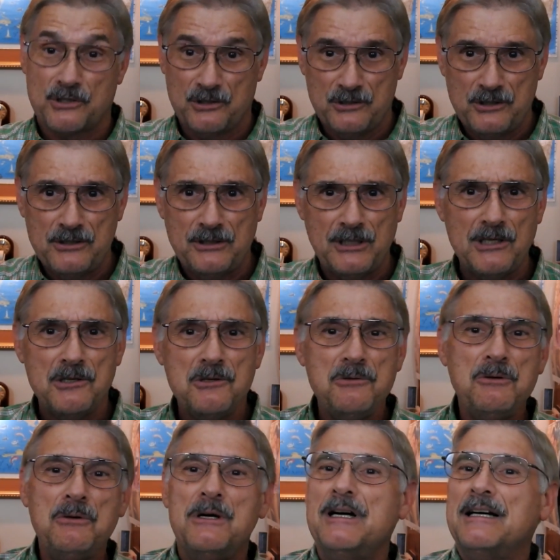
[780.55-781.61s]
to
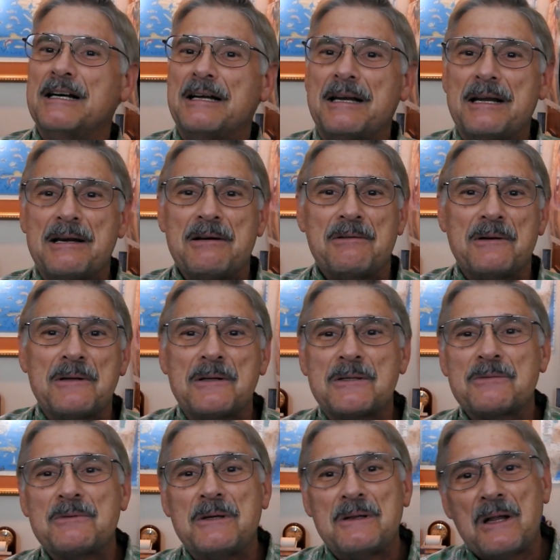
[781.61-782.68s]
you.
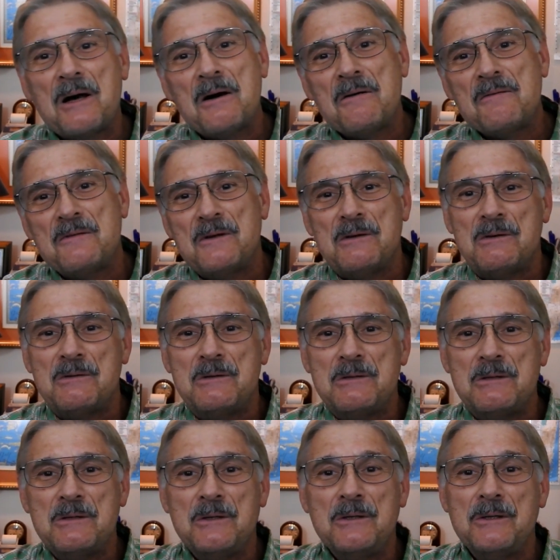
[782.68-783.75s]
Yes, we love
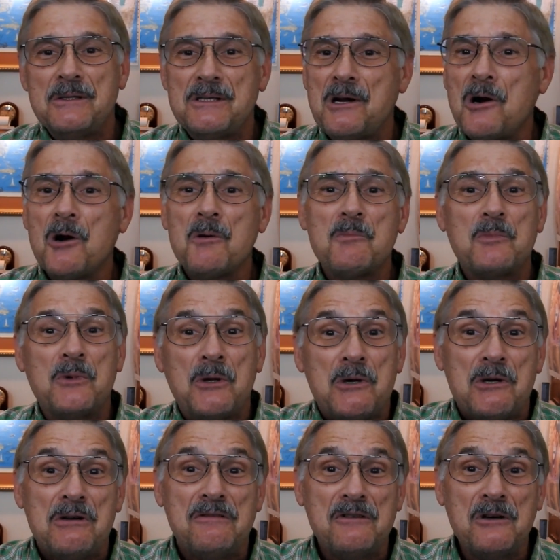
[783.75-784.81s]
you. You're
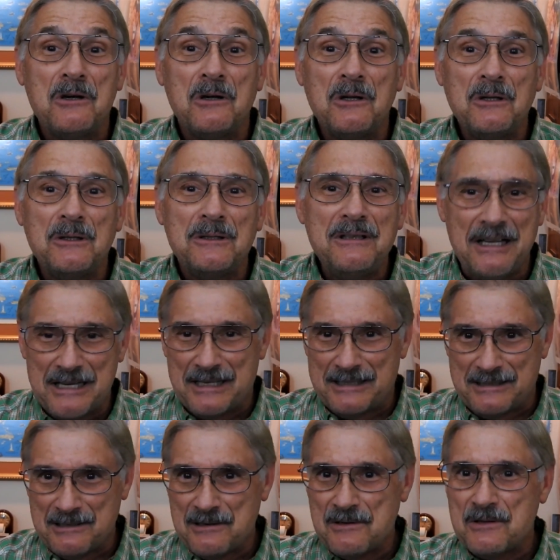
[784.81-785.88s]
beautiful.
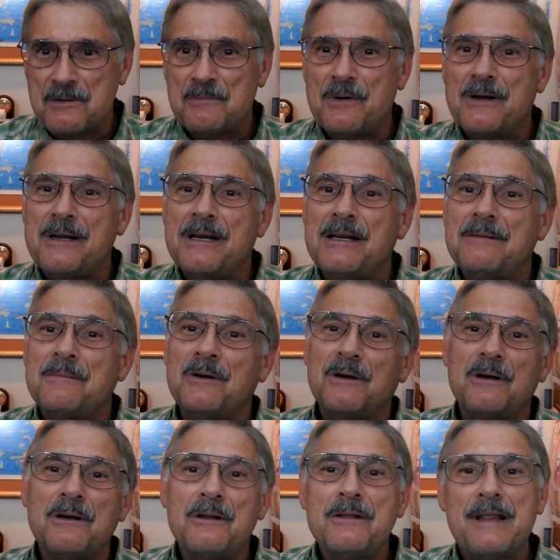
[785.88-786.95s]
You're the
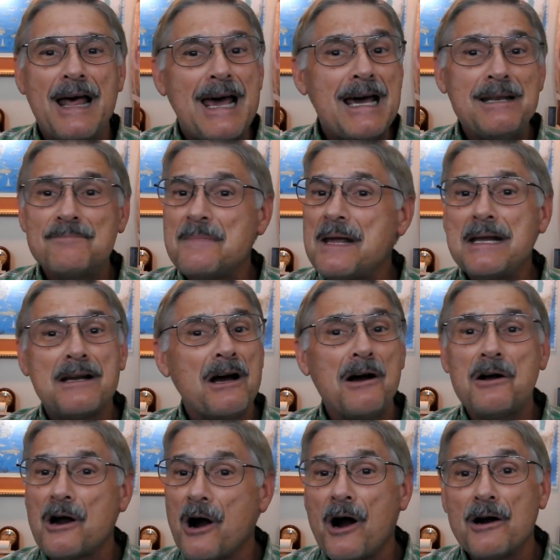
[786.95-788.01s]
people that make
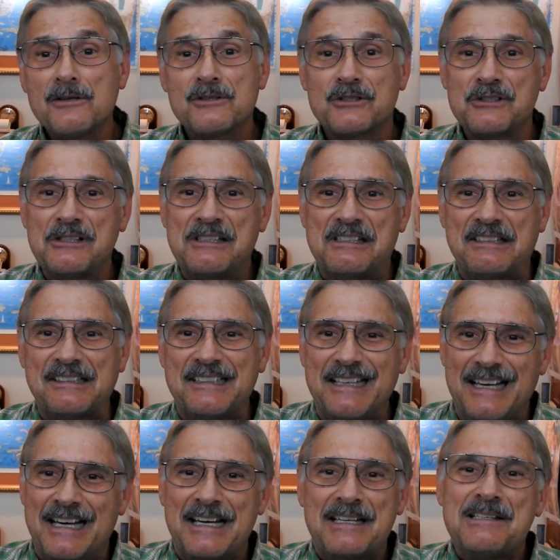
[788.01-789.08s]
our hearts
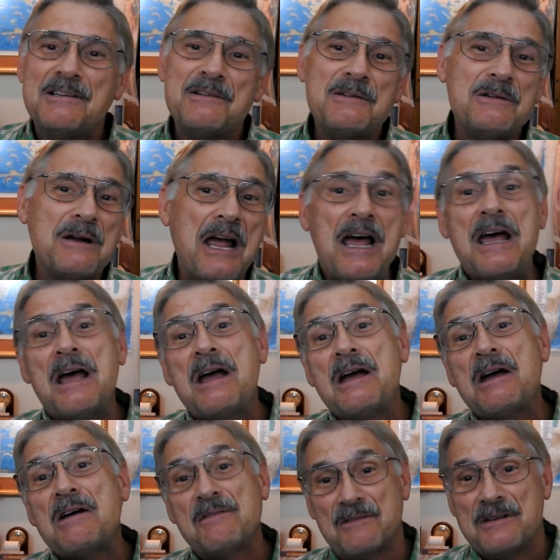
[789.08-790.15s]
sing. You're
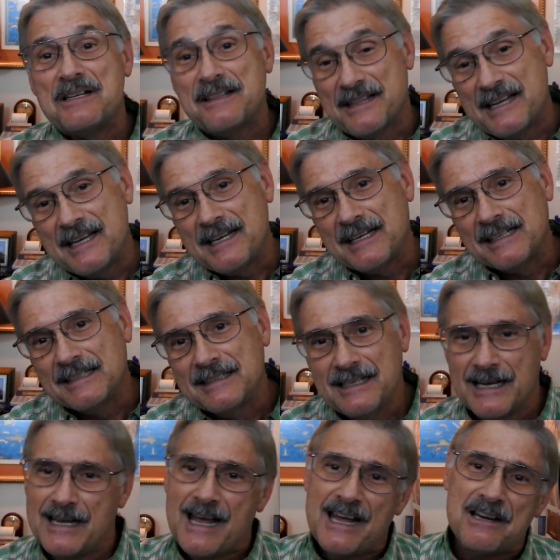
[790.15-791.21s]

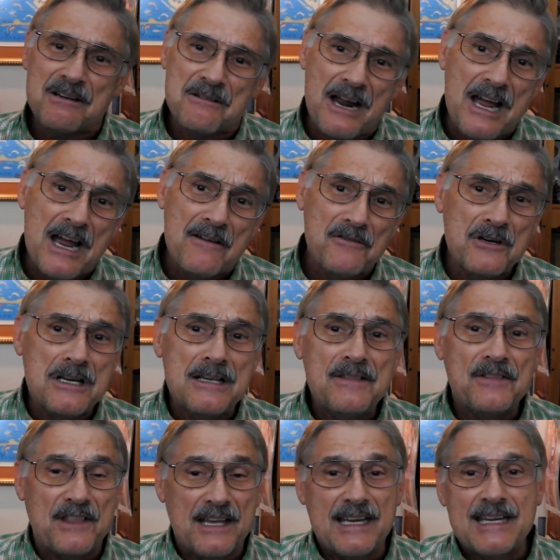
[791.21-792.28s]
everything. You're
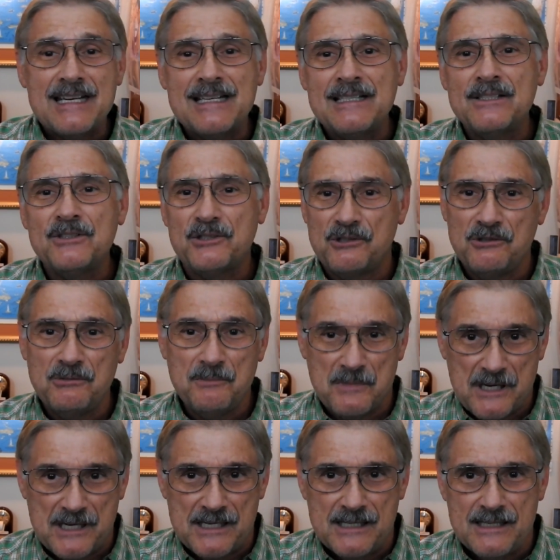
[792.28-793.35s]
everything to
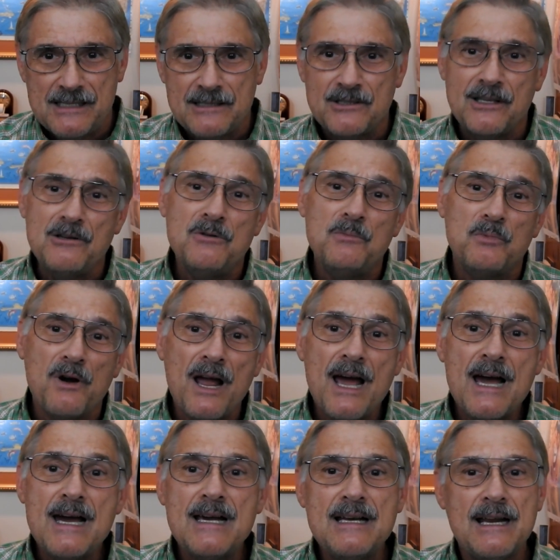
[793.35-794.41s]
me, to
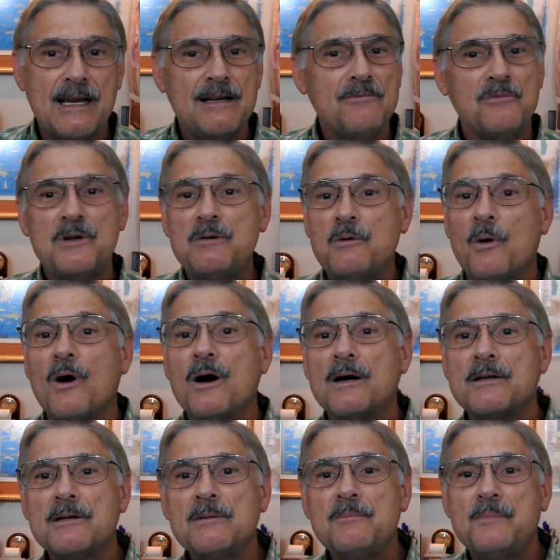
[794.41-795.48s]
Brad, and we
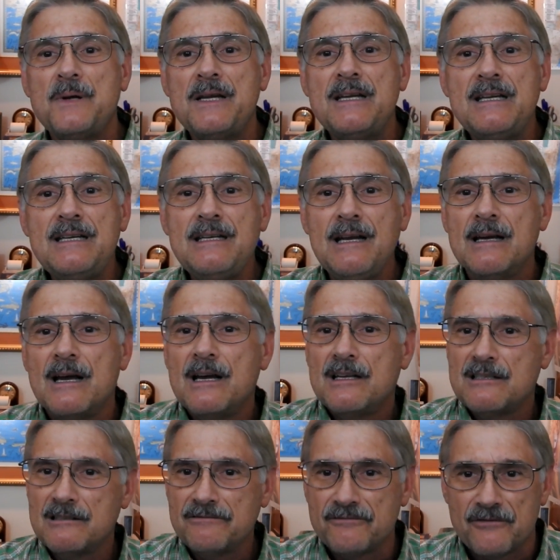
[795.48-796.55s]
want to be
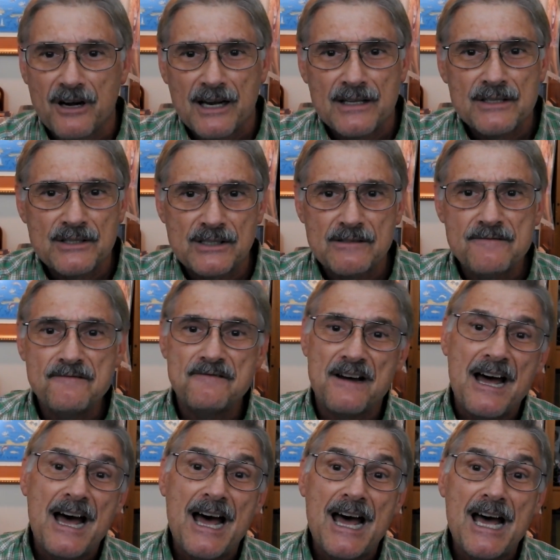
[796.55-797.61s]
your friends and
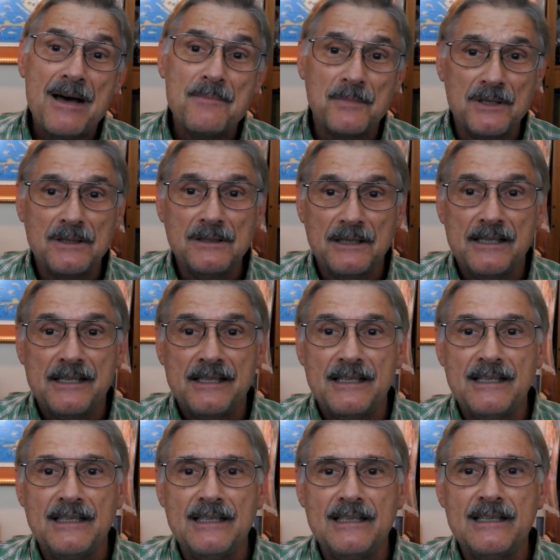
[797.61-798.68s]

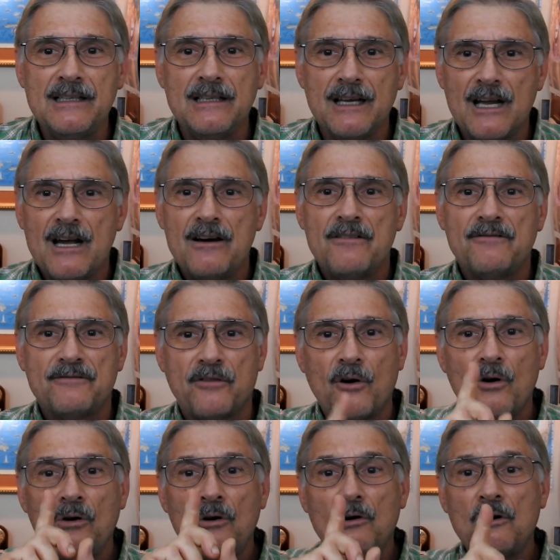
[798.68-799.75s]
family
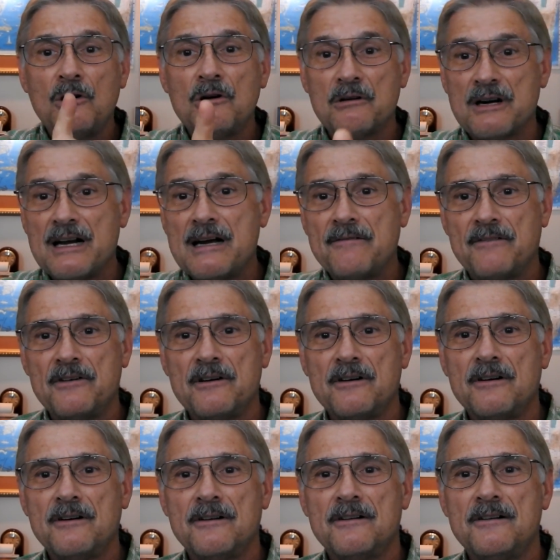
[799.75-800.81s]

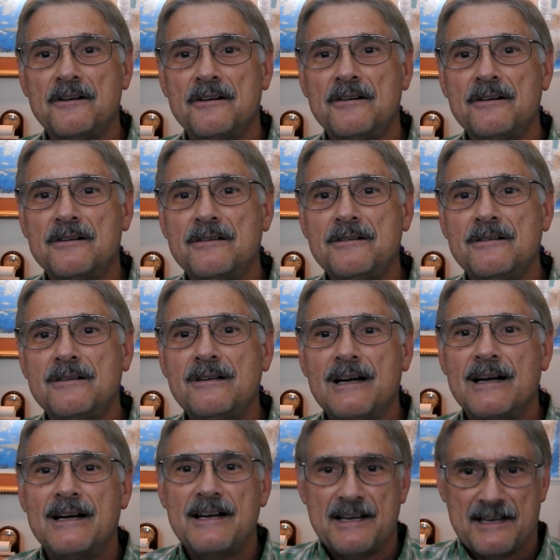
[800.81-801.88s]
forever.